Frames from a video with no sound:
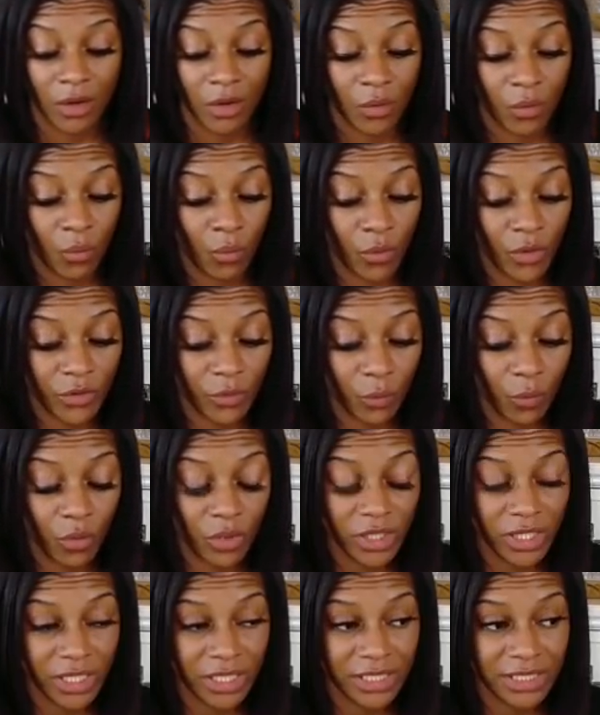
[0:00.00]
With
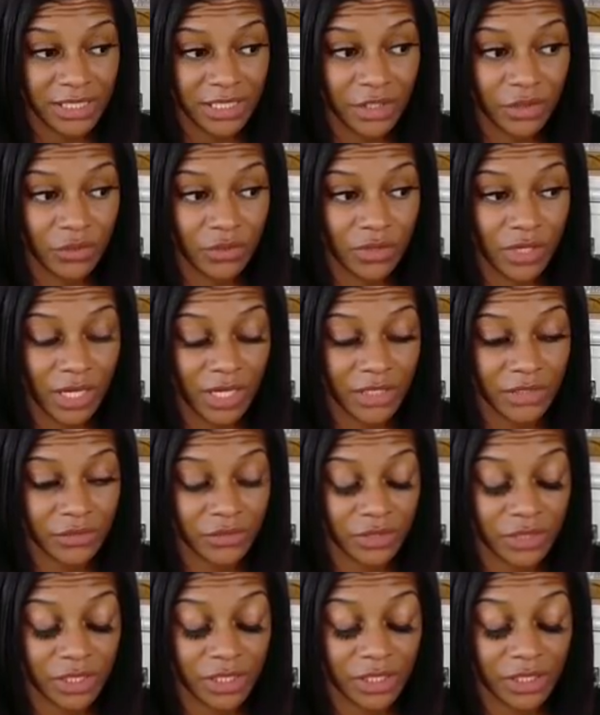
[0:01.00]
what it is that you guys are
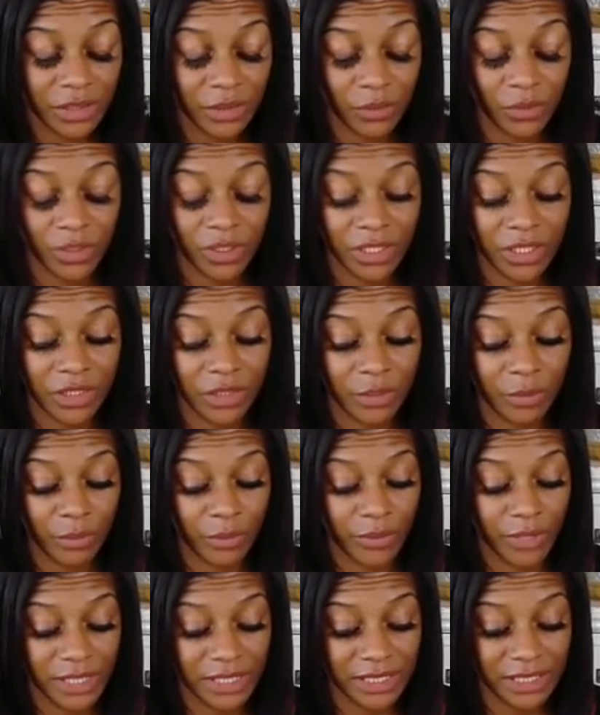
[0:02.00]
dealing with in the
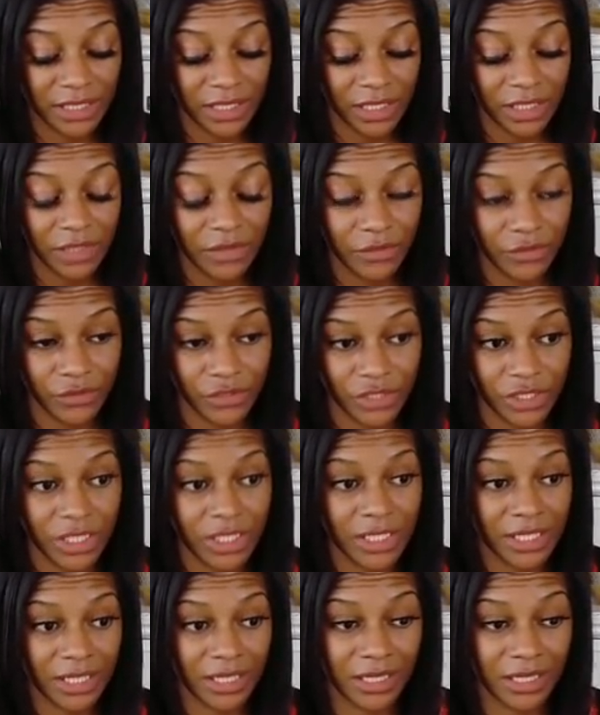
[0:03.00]
present energy,